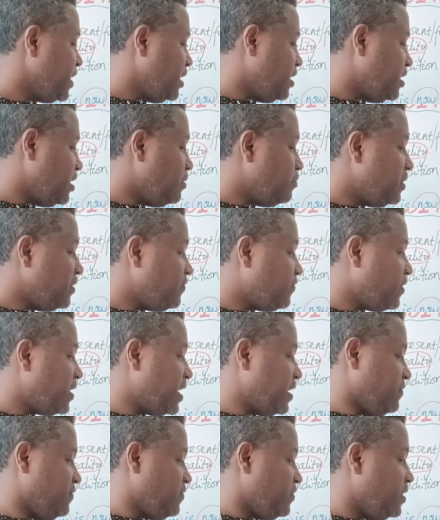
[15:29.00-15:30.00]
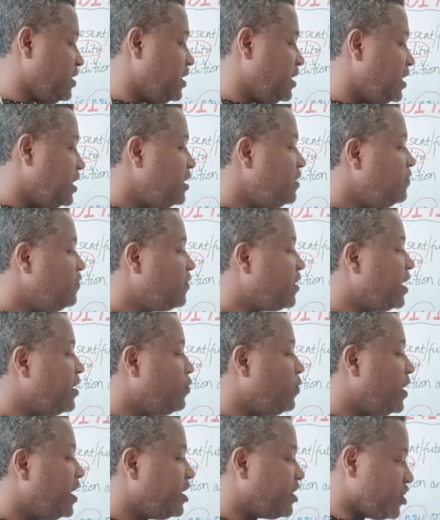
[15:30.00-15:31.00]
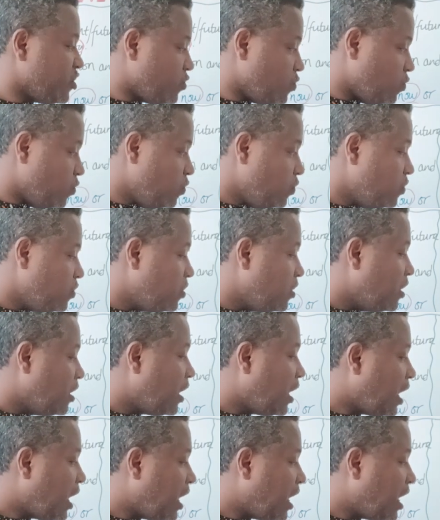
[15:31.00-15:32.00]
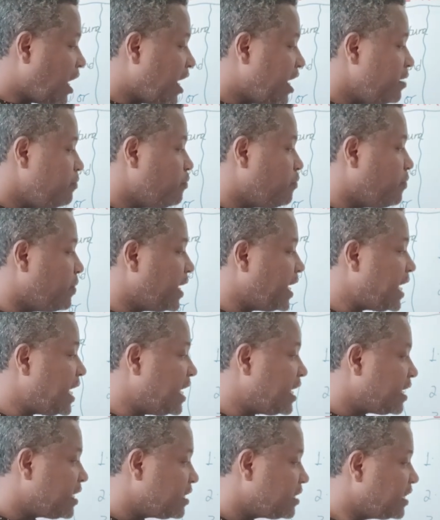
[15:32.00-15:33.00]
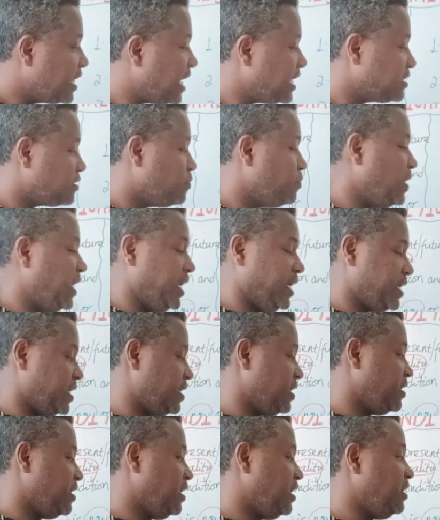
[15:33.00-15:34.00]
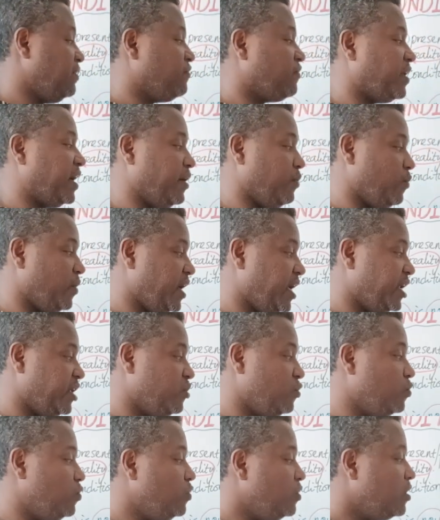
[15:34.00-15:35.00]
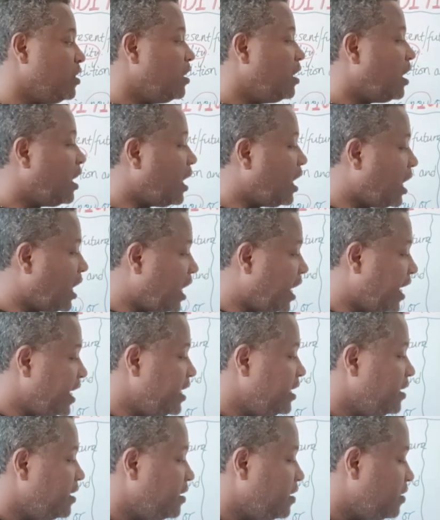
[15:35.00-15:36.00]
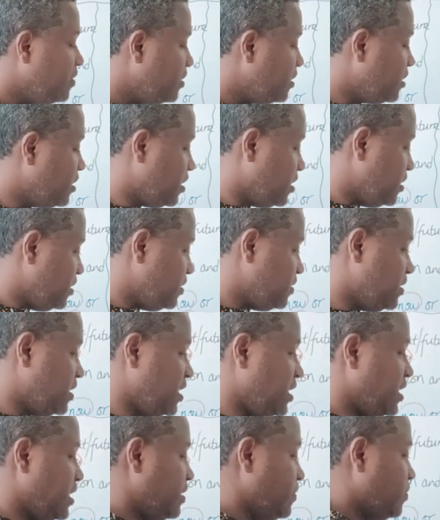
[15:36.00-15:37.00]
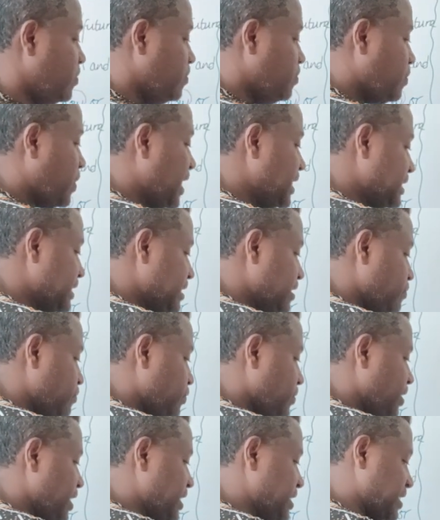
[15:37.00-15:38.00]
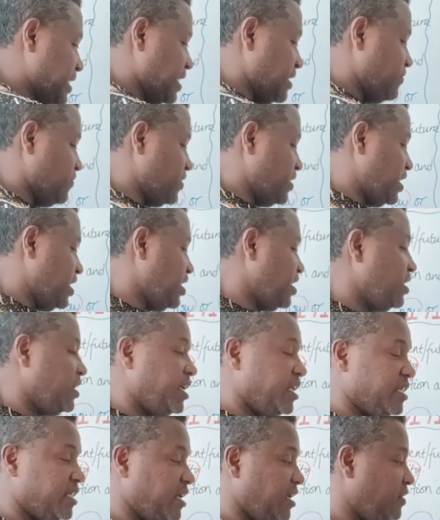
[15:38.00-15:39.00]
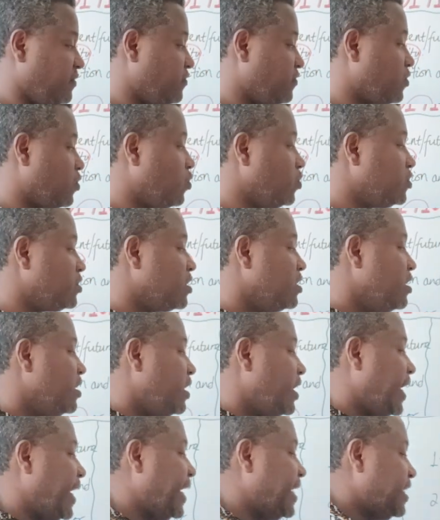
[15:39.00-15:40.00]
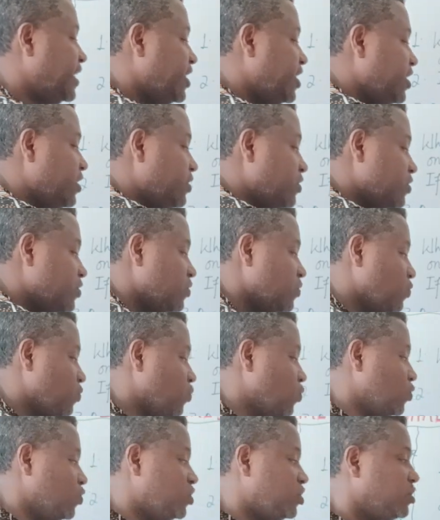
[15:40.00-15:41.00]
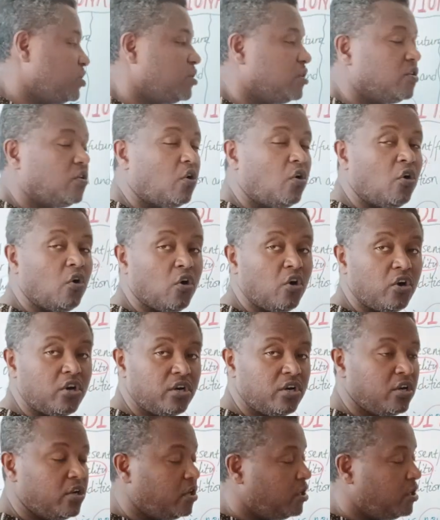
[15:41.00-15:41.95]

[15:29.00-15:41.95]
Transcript: Number 5, if I were you, I blank that milk. If I were you, I, the past simple is given here in the if clause, and here would or